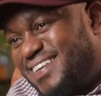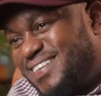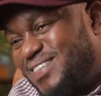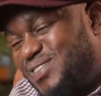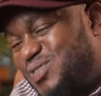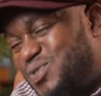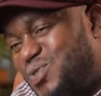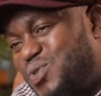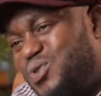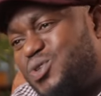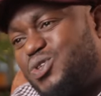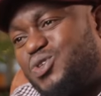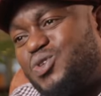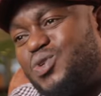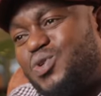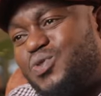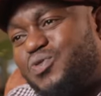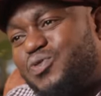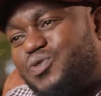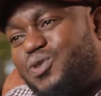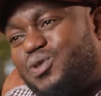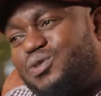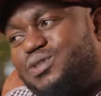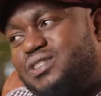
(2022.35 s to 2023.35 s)
So
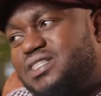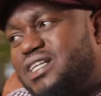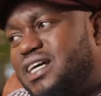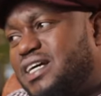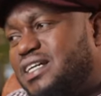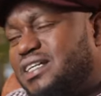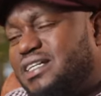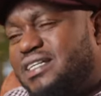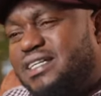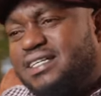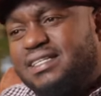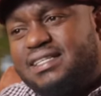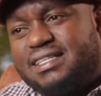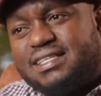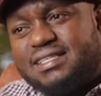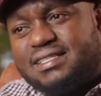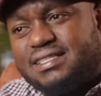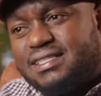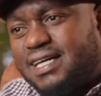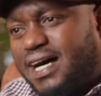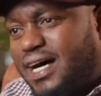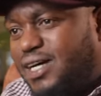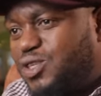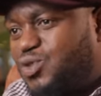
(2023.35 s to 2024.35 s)
of course they did the
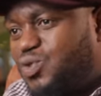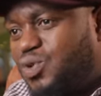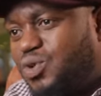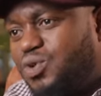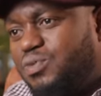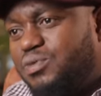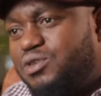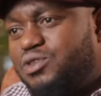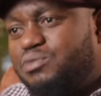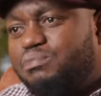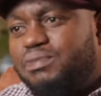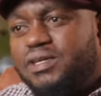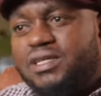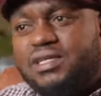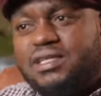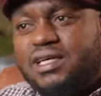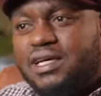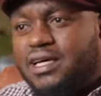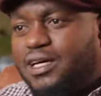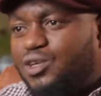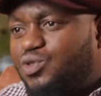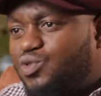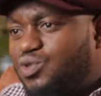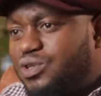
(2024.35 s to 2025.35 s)
search, almost being
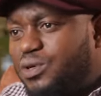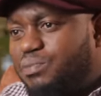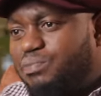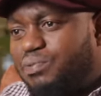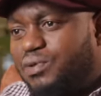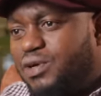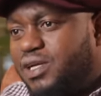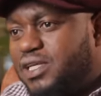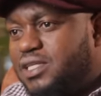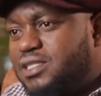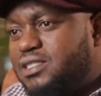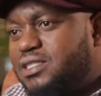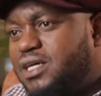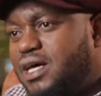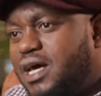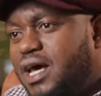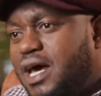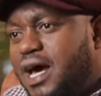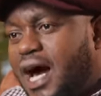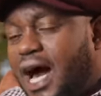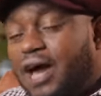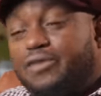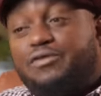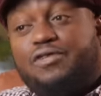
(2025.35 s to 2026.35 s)
taken to the police.
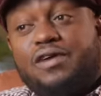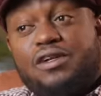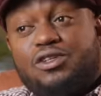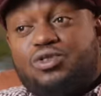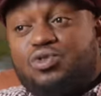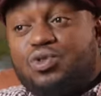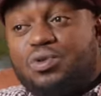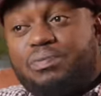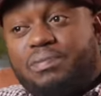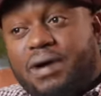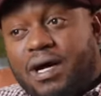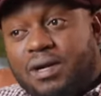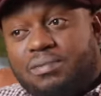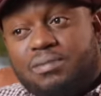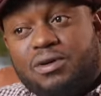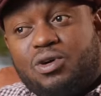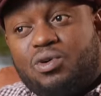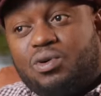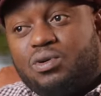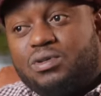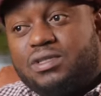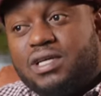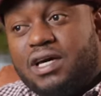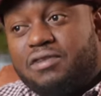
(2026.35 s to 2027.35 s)
I felt so bad
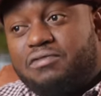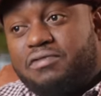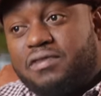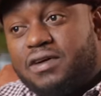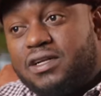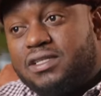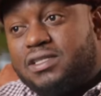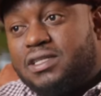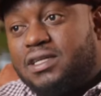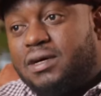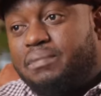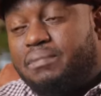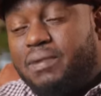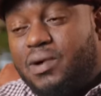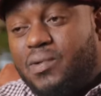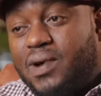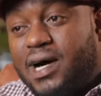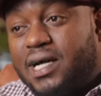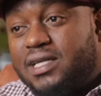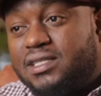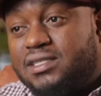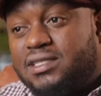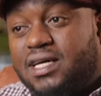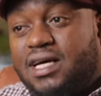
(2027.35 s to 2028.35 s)
because I felt, number
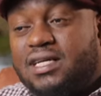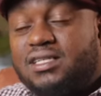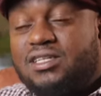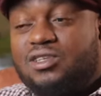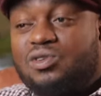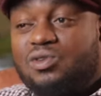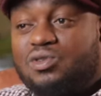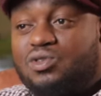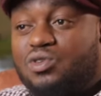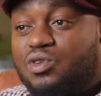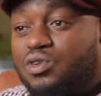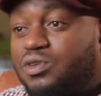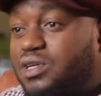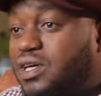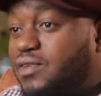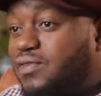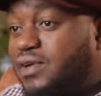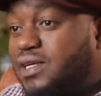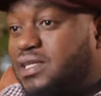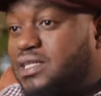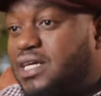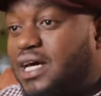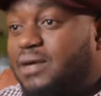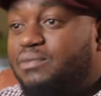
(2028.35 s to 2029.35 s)
one, judge was not
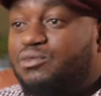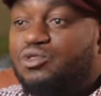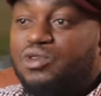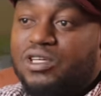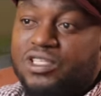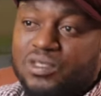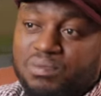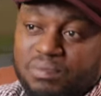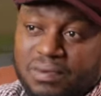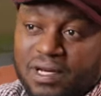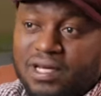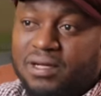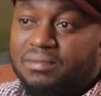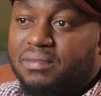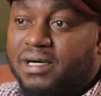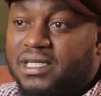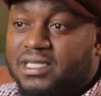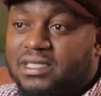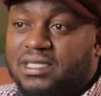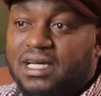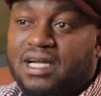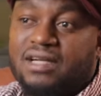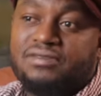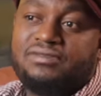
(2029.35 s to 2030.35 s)
given time to explain
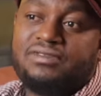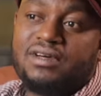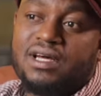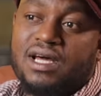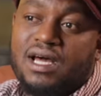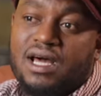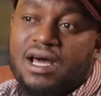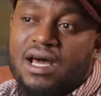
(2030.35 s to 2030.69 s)
myself.